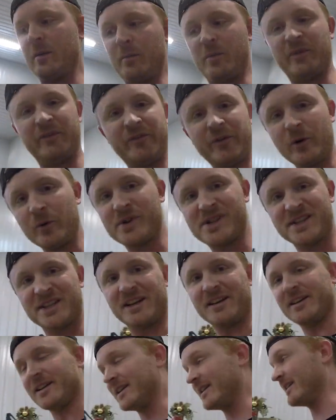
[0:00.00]
before we
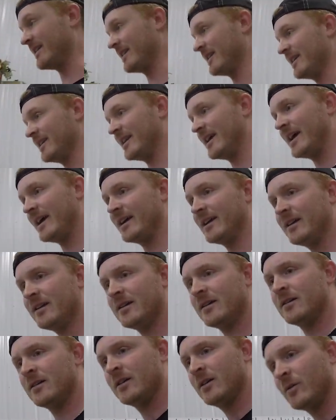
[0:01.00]
start anything today,
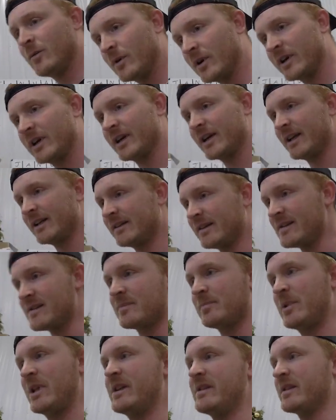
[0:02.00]
we're gonna get this
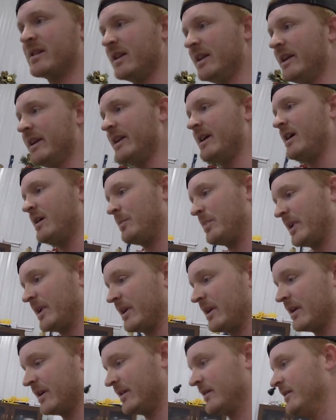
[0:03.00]
place cleaned up and
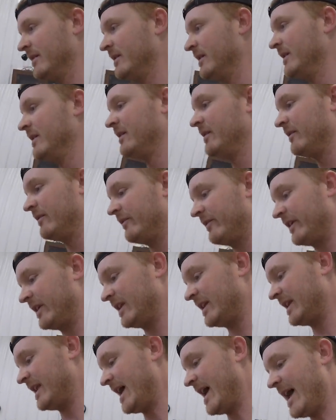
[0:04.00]

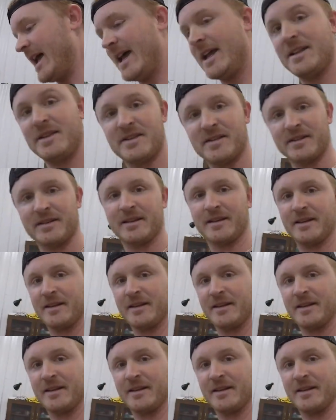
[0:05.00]
feeling nice and